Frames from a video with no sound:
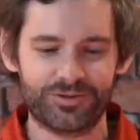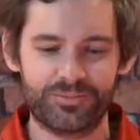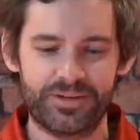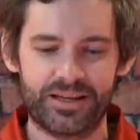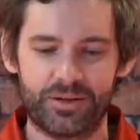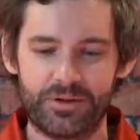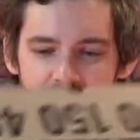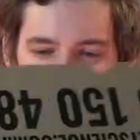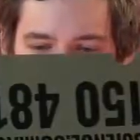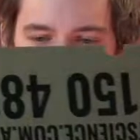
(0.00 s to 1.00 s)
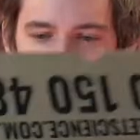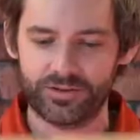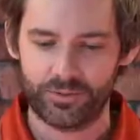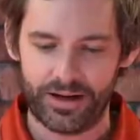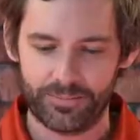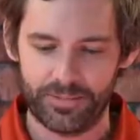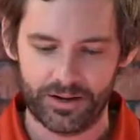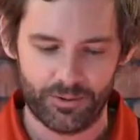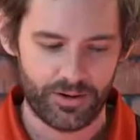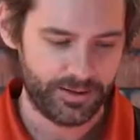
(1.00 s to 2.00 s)
awesome. Here, let me pack this box away,
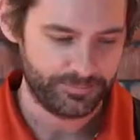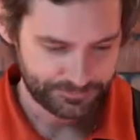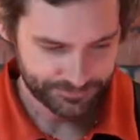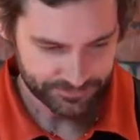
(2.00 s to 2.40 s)
back away.